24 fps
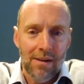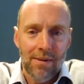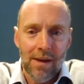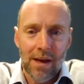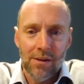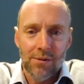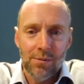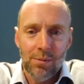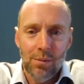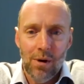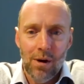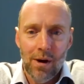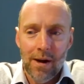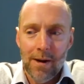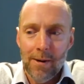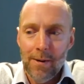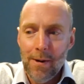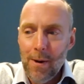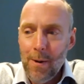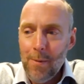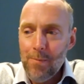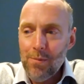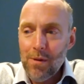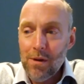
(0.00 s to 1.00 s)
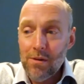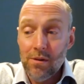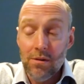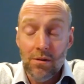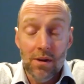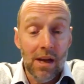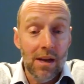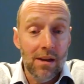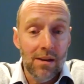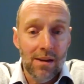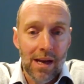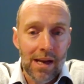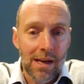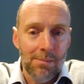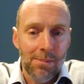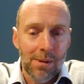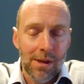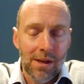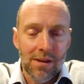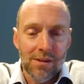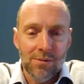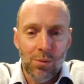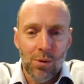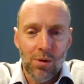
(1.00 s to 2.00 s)
And that's why so
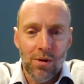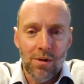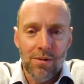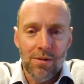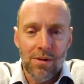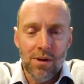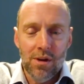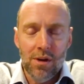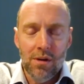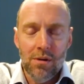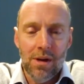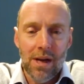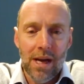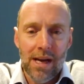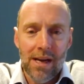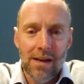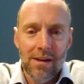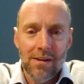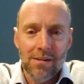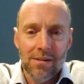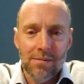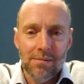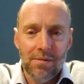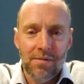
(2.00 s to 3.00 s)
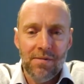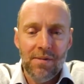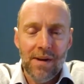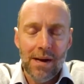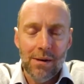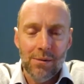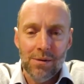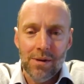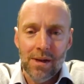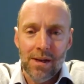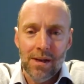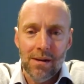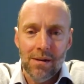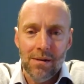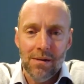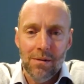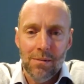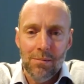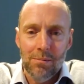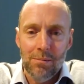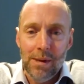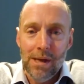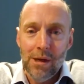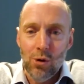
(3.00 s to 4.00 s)
Neighbourly is one of the U K's founding
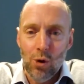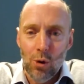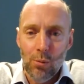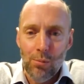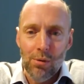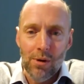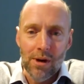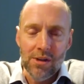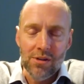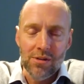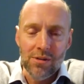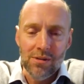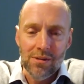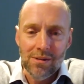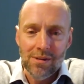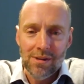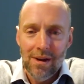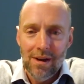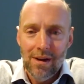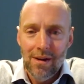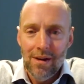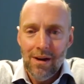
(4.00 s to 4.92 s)
B corporations.